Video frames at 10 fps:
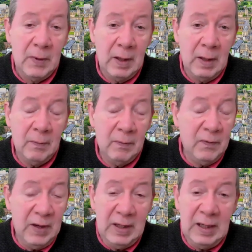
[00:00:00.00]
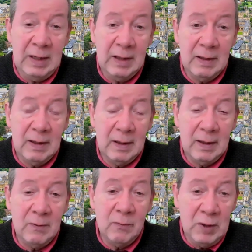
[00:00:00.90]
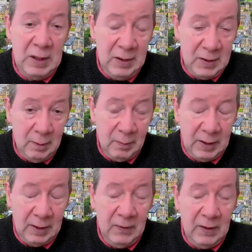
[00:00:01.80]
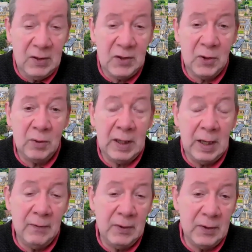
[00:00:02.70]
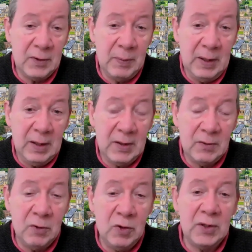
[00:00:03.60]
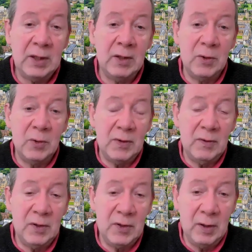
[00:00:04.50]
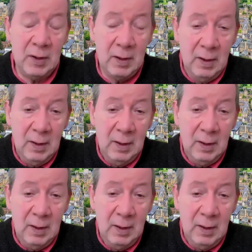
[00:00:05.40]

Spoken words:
very reasonably, very strongly evidence-based, reducing the dose of the drug